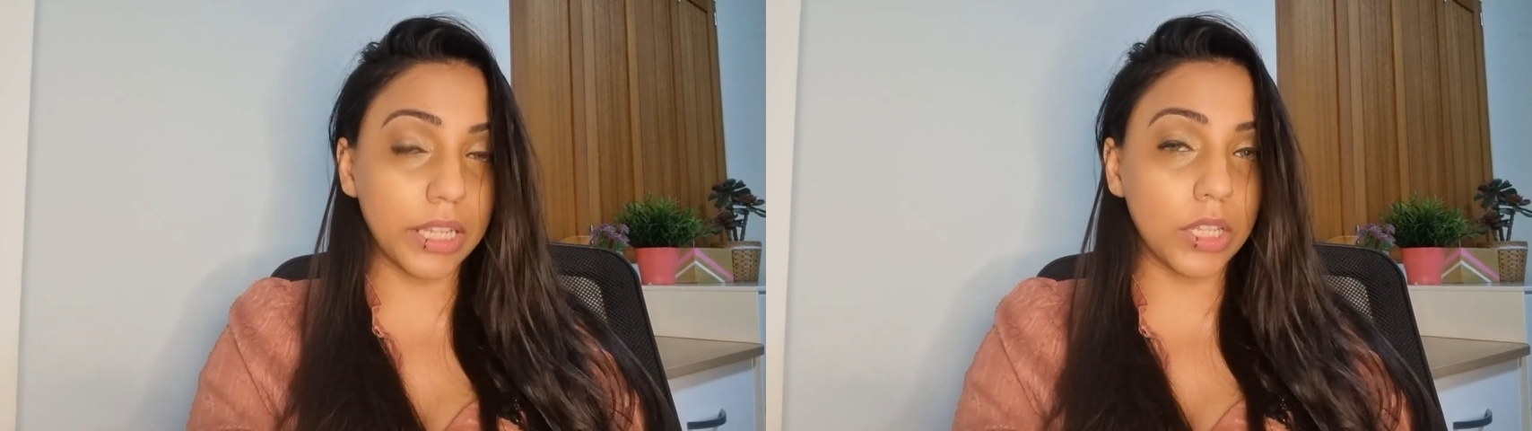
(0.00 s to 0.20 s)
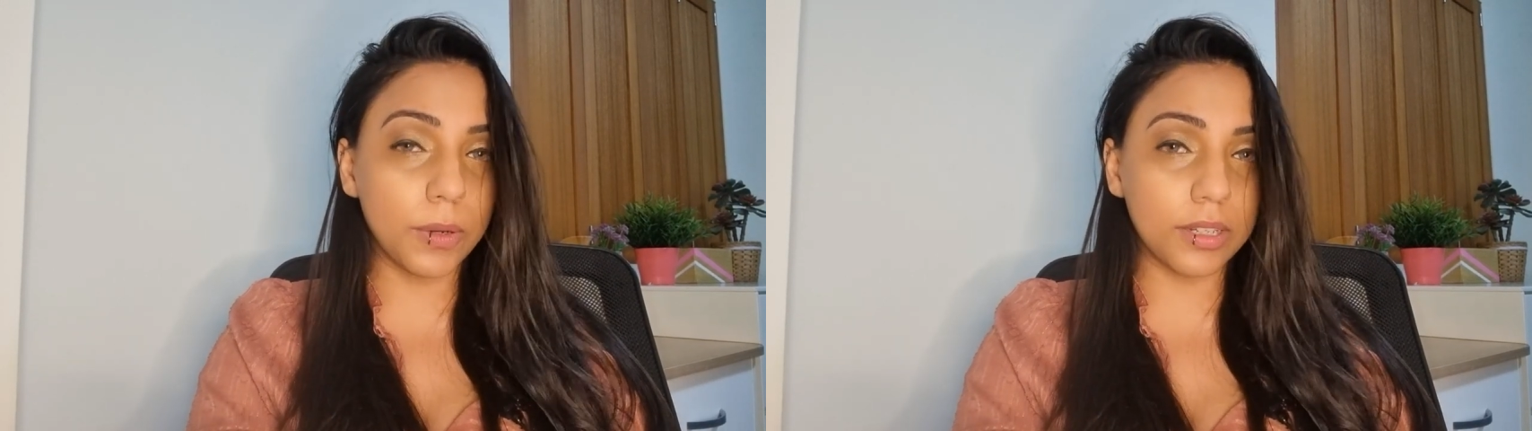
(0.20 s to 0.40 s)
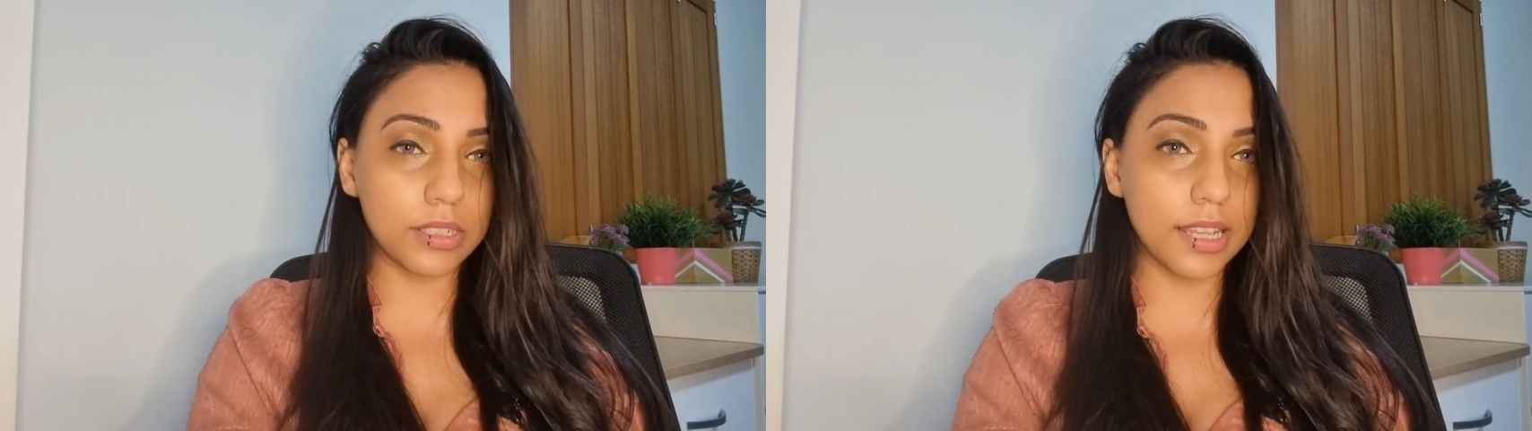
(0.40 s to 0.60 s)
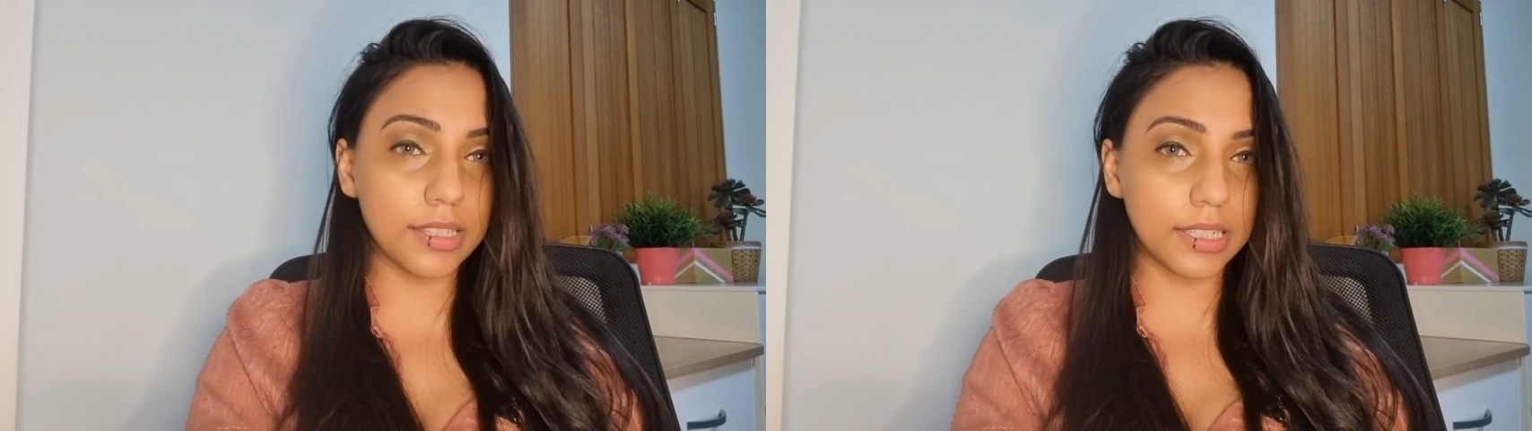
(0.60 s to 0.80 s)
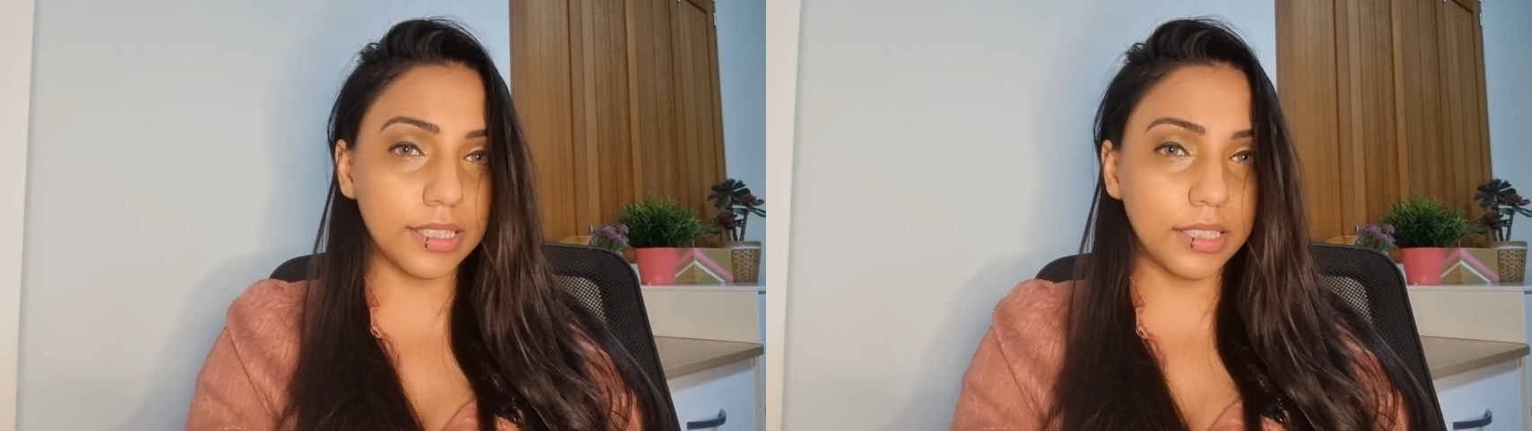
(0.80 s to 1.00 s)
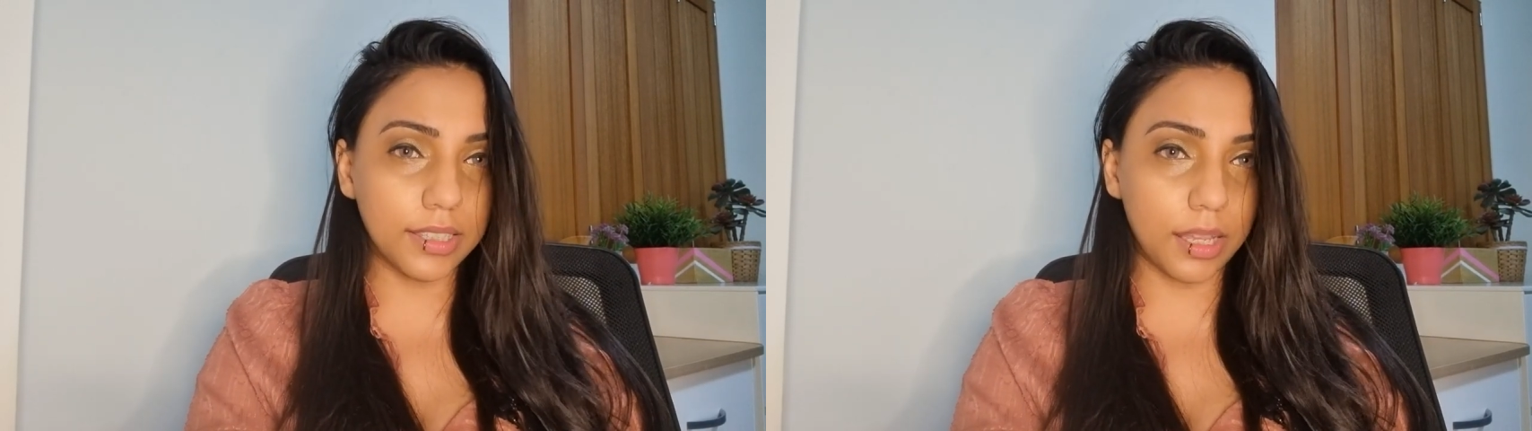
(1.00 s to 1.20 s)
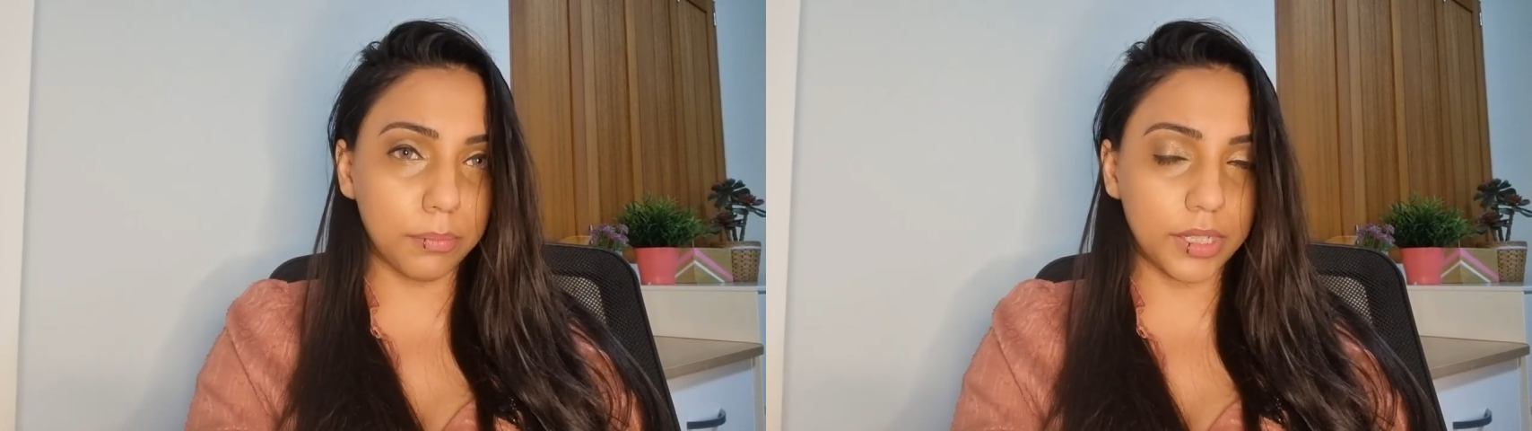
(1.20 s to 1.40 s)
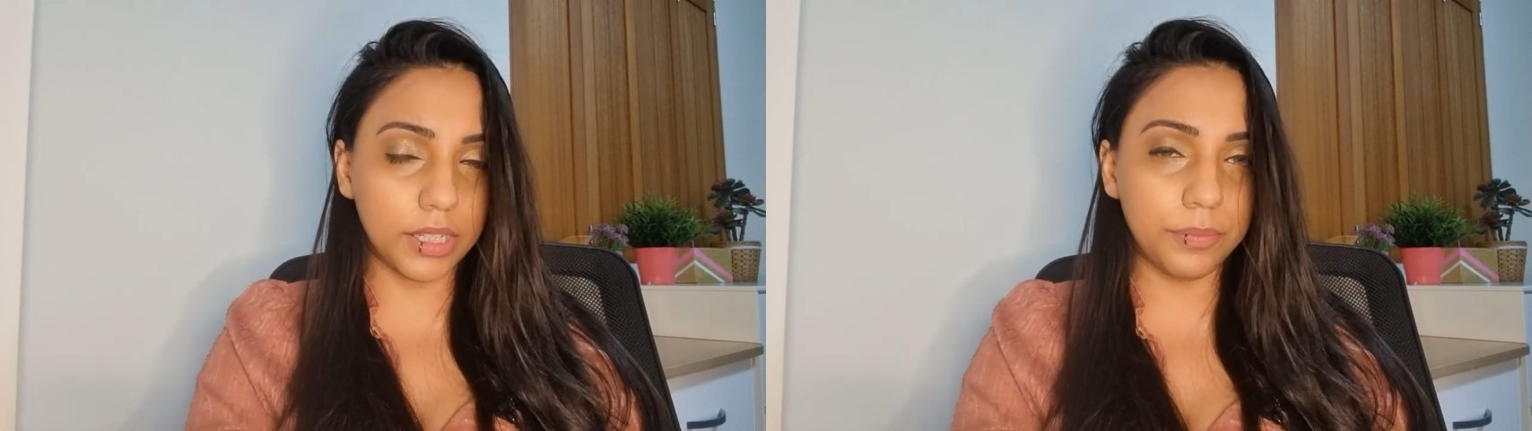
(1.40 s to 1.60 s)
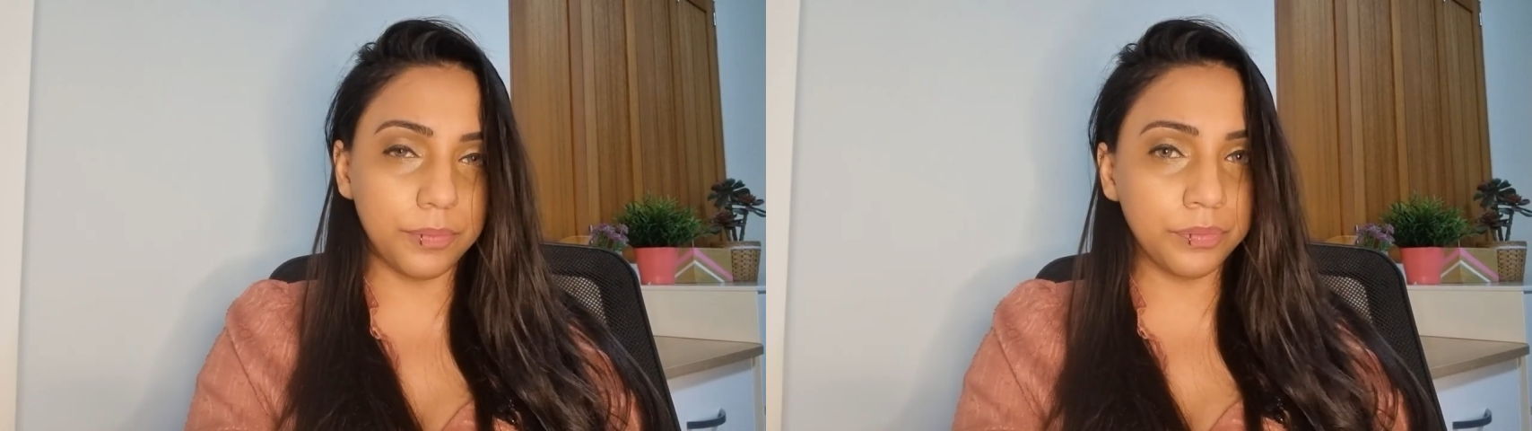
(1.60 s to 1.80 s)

local Tanzanian number